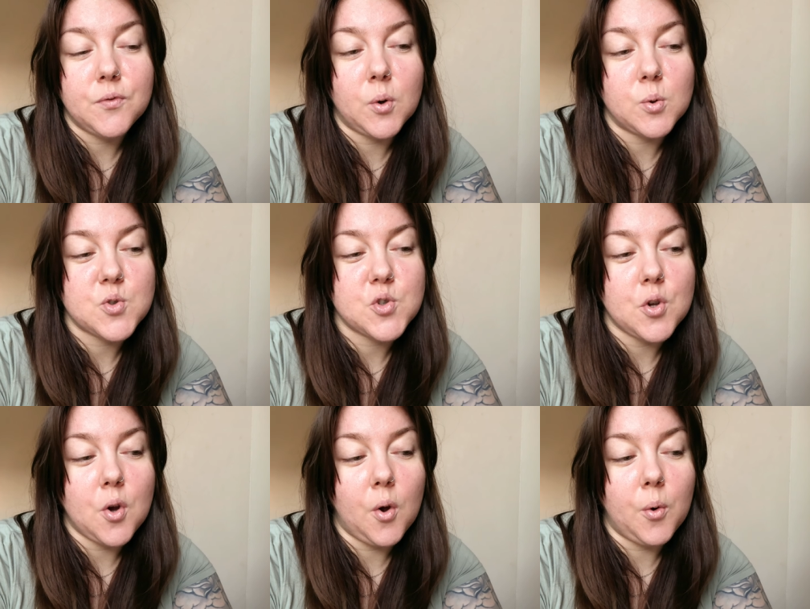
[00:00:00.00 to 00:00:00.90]
for.
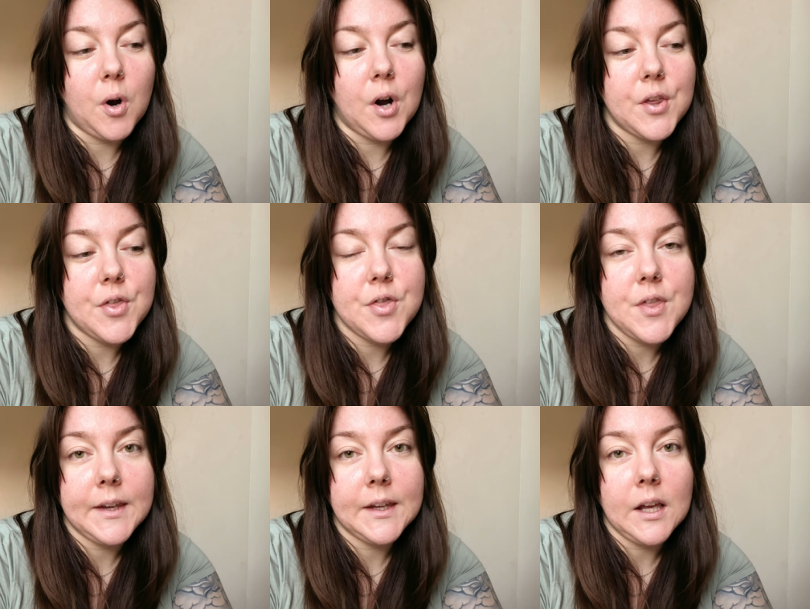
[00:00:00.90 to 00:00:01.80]
So I
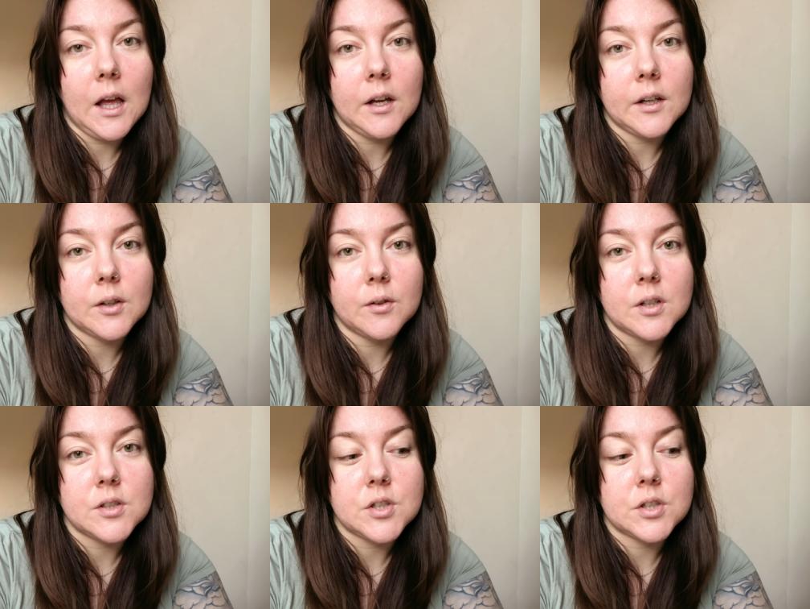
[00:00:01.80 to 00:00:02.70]
think I'm
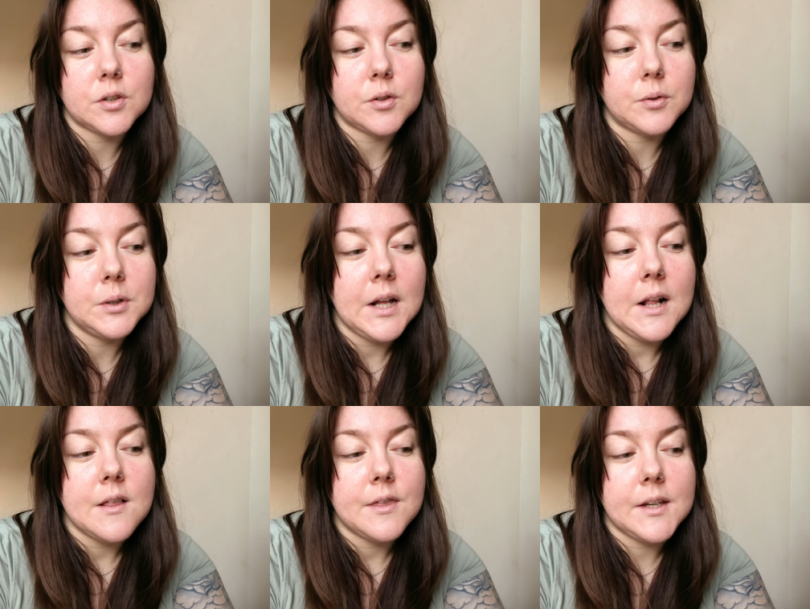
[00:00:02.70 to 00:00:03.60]
gonna do
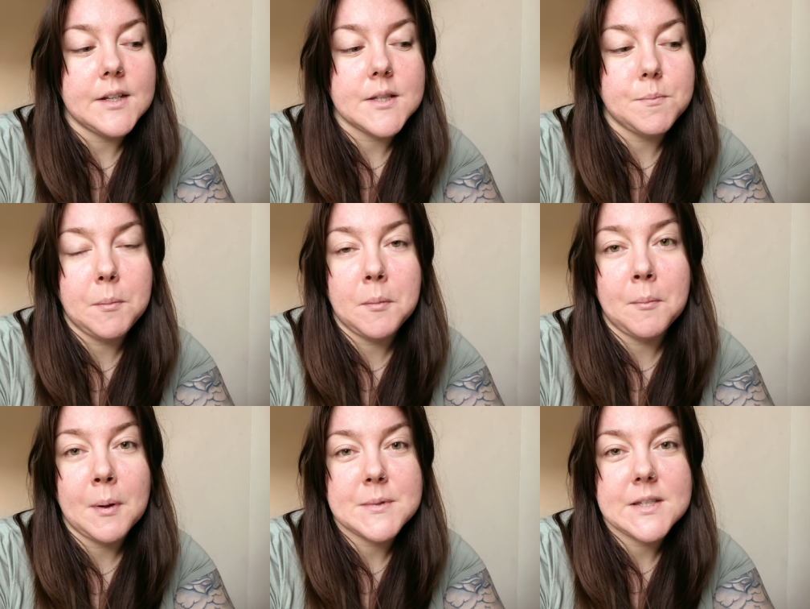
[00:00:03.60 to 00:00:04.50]
this
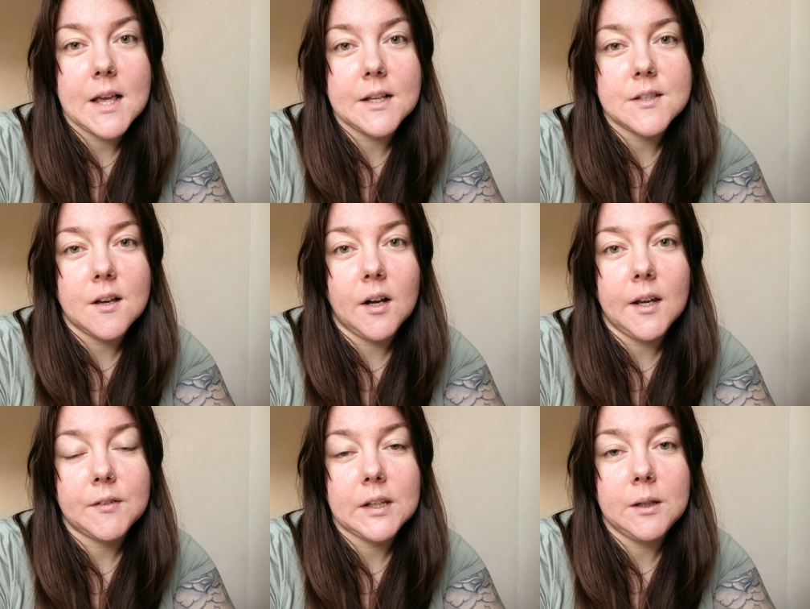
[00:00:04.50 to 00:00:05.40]
bibimbap set. I
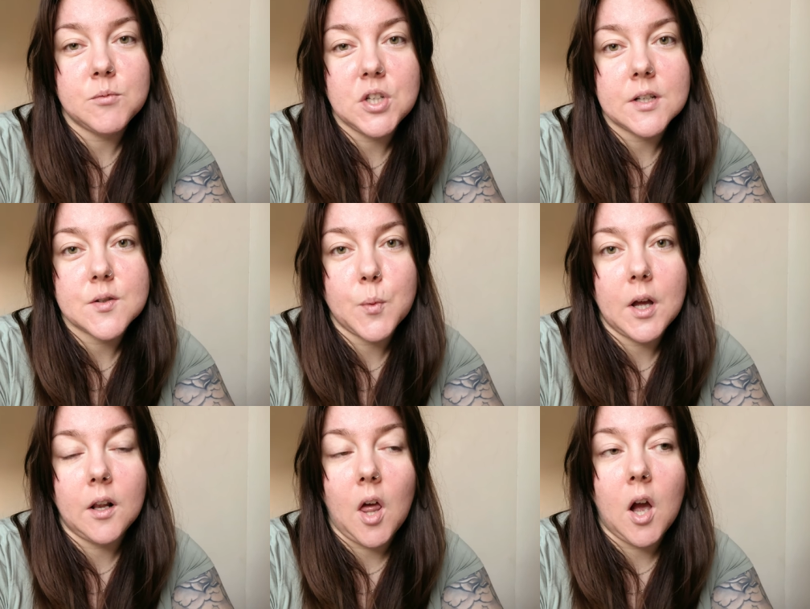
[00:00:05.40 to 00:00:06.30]
have kimchi as
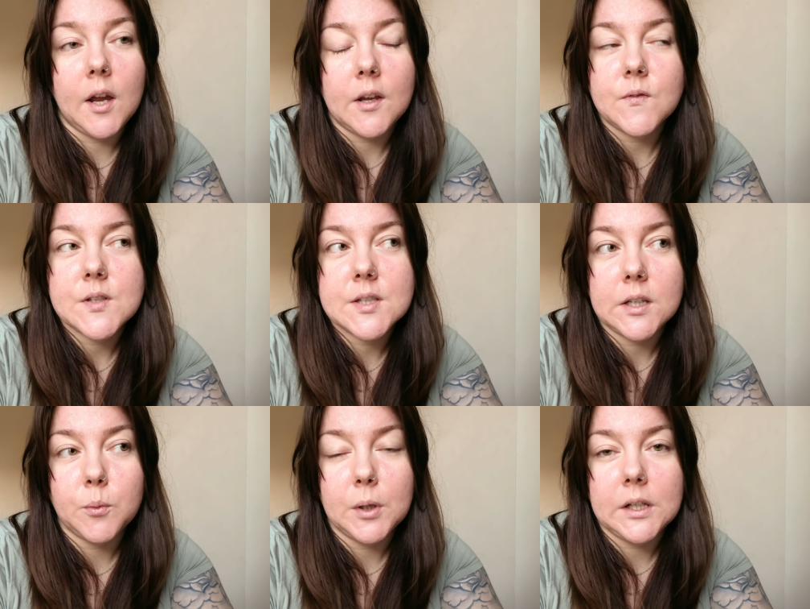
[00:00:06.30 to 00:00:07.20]
well, I have
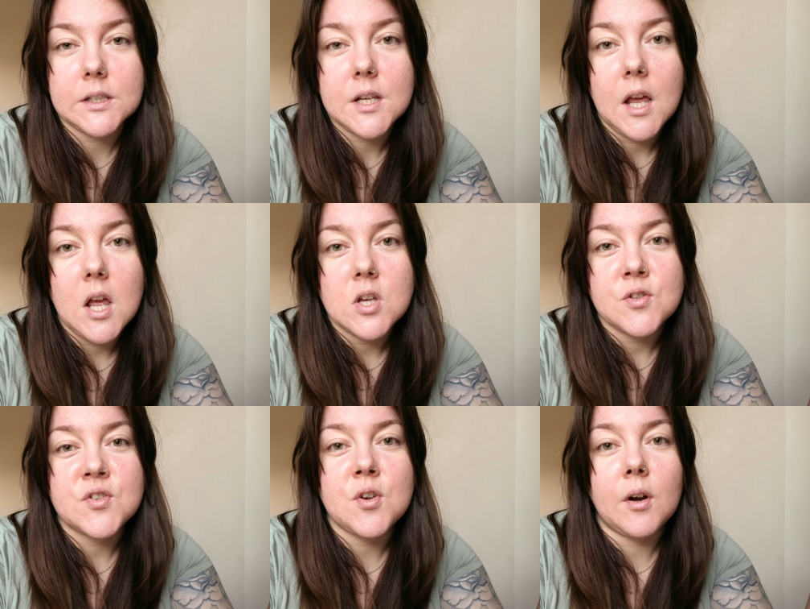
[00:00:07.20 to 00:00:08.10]
seaweed,
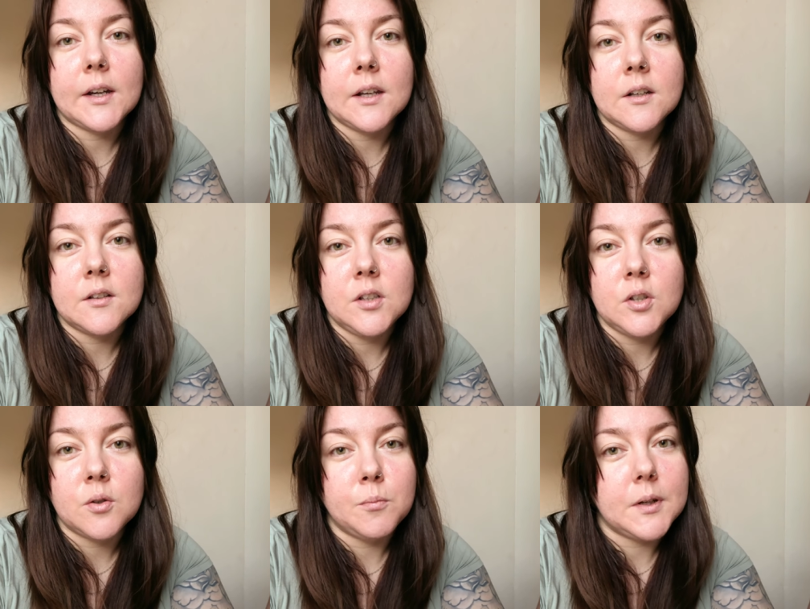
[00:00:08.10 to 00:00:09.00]
so I can, you
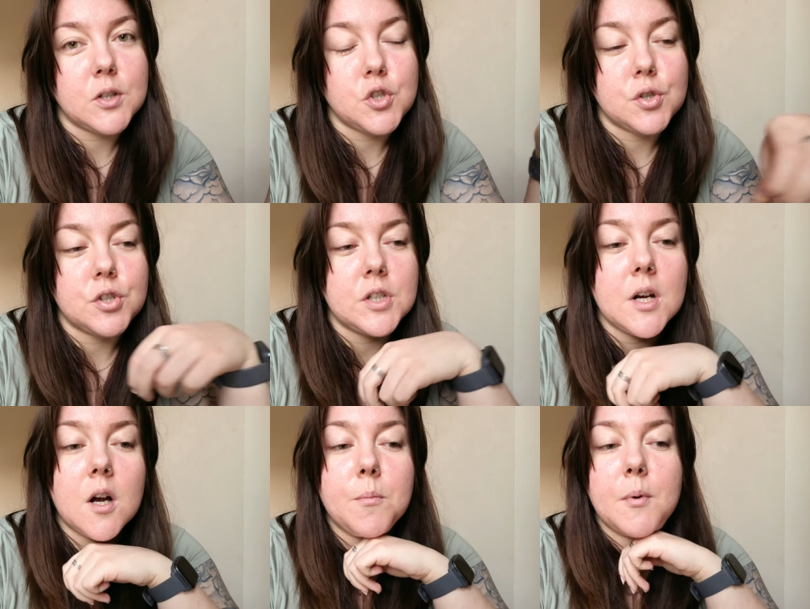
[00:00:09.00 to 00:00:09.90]
know, a bit of zhuzh it
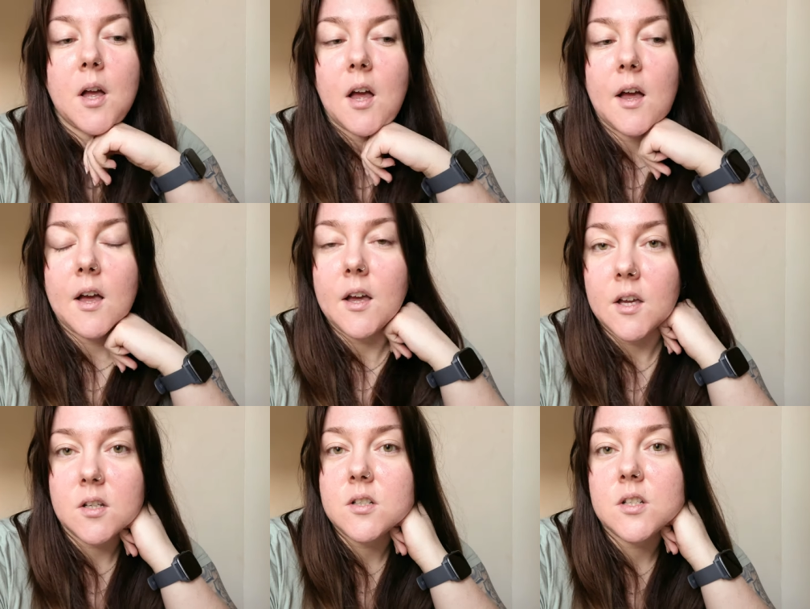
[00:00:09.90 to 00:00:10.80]
up.
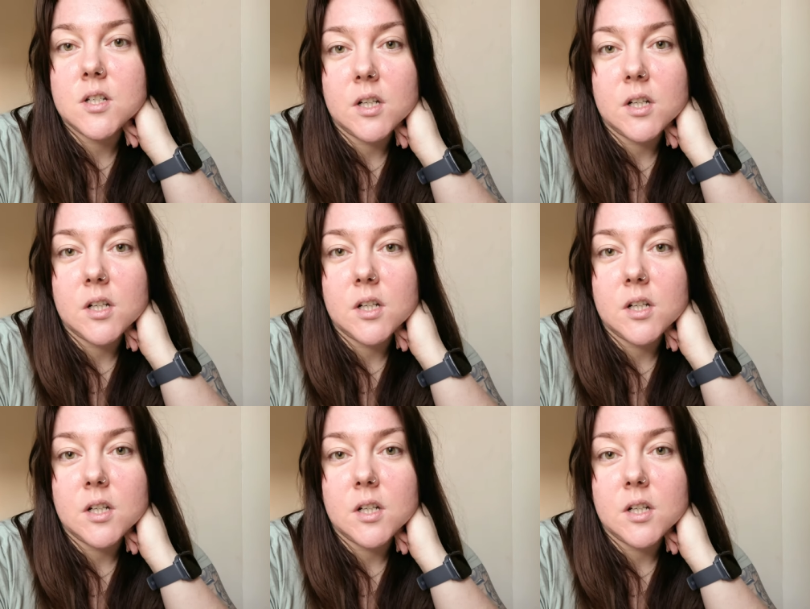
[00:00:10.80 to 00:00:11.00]
And